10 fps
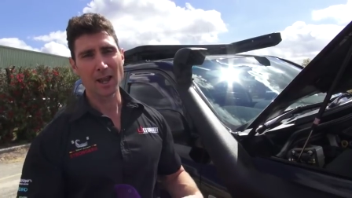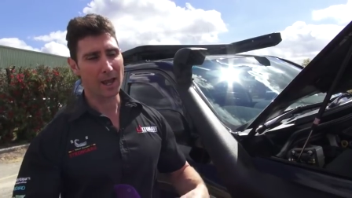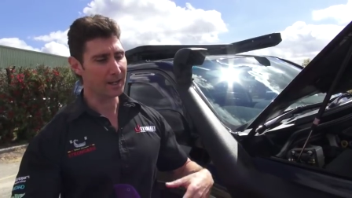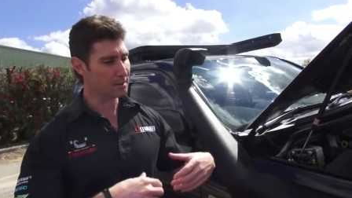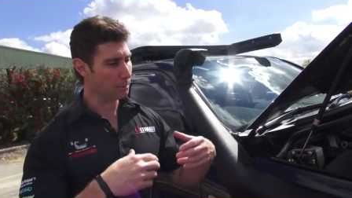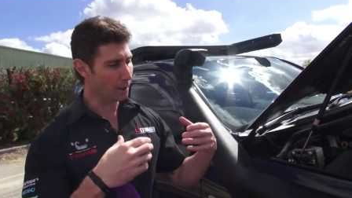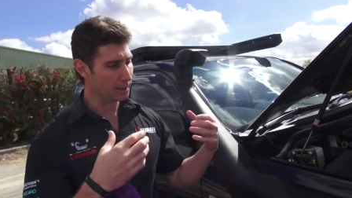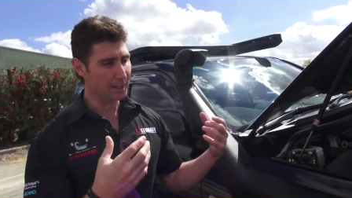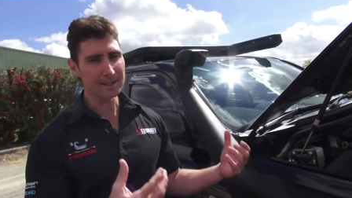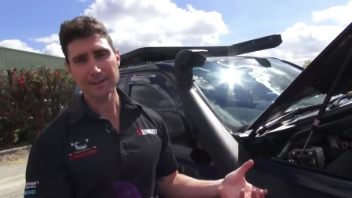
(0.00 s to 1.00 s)
and
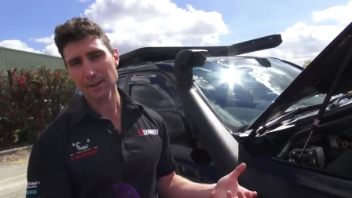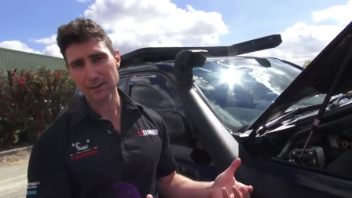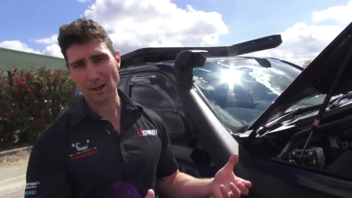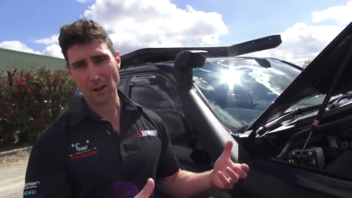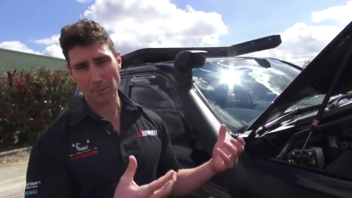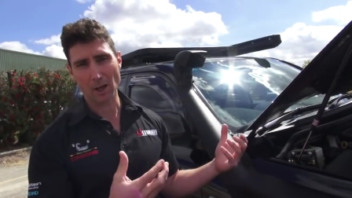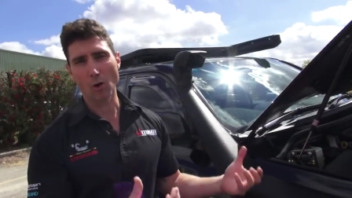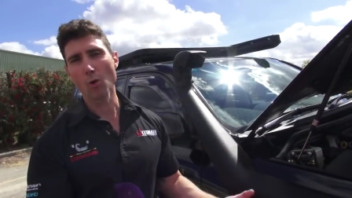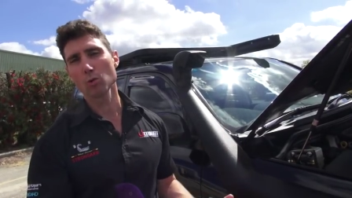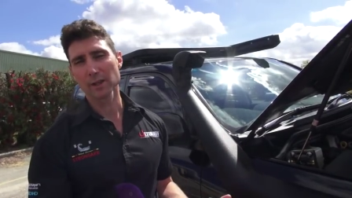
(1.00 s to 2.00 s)
explain in detail about
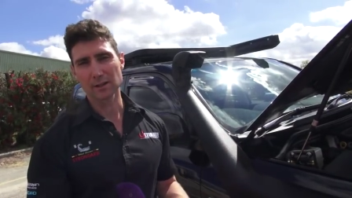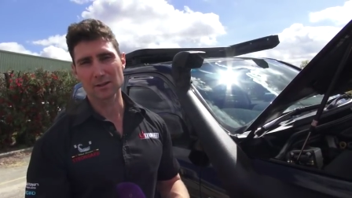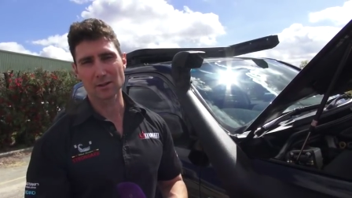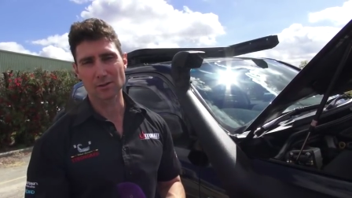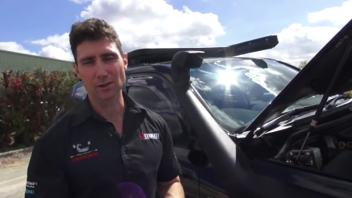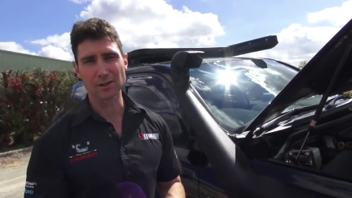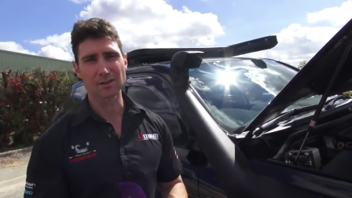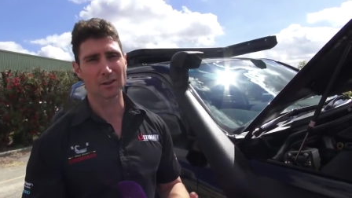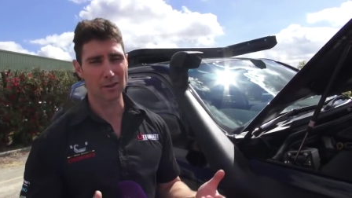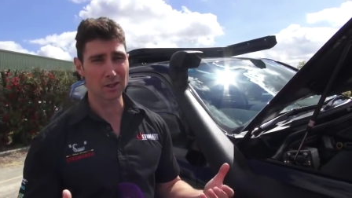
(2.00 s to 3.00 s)
all the accessories
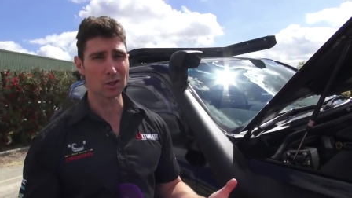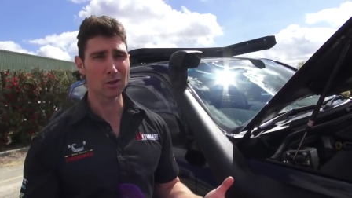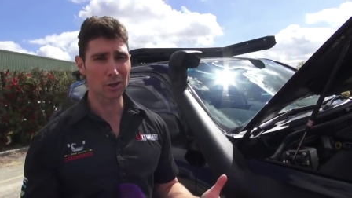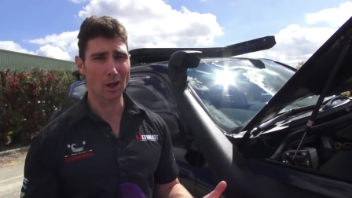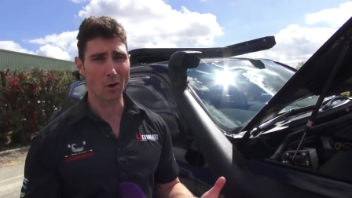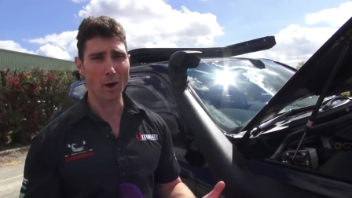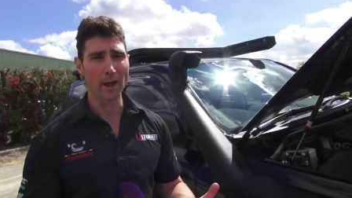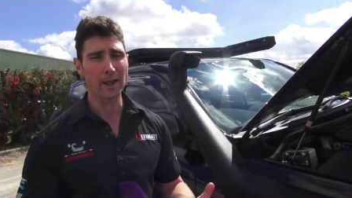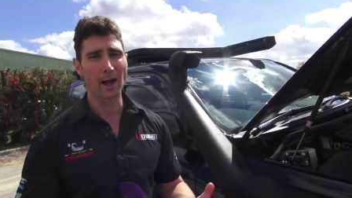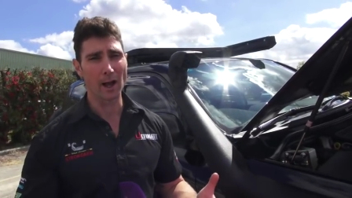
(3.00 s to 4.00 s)
so that you can go
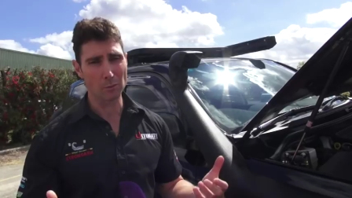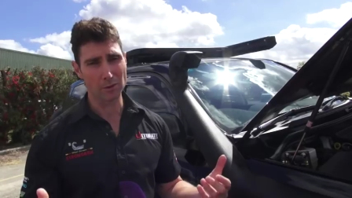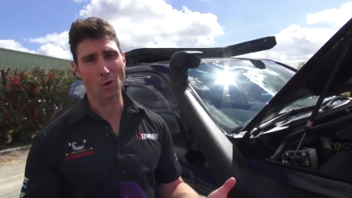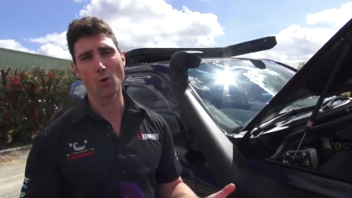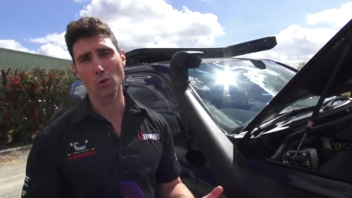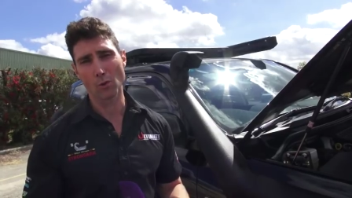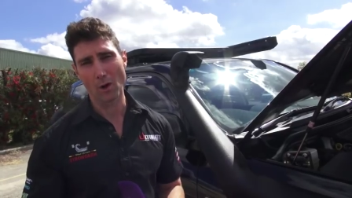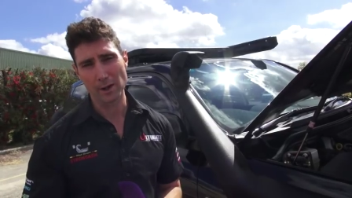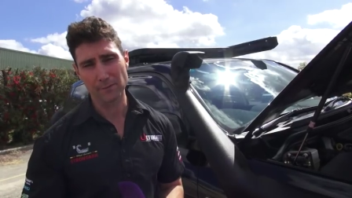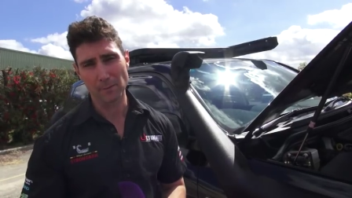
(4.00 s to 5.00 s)
away armed with all the
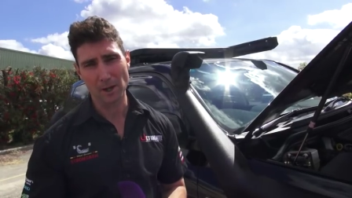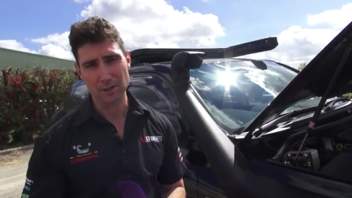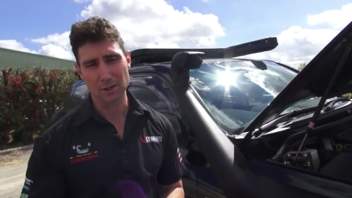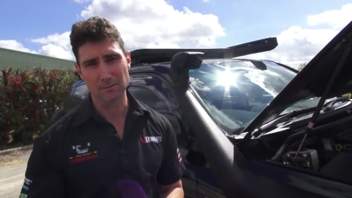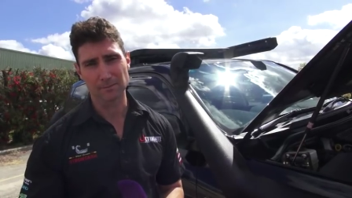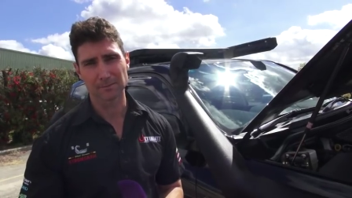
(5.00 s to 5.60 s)
right information.